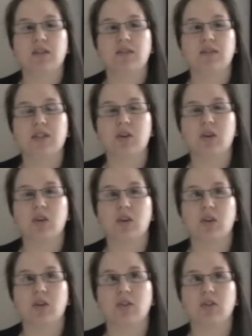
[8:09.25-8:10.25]

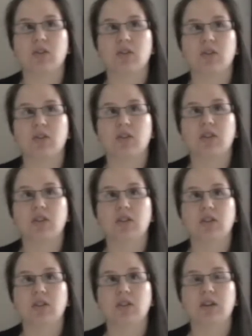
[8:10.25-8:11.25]
physical
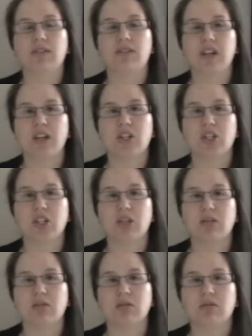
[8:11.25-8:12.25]

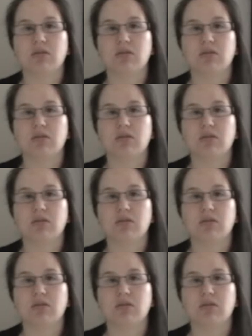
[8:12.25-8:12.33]
affection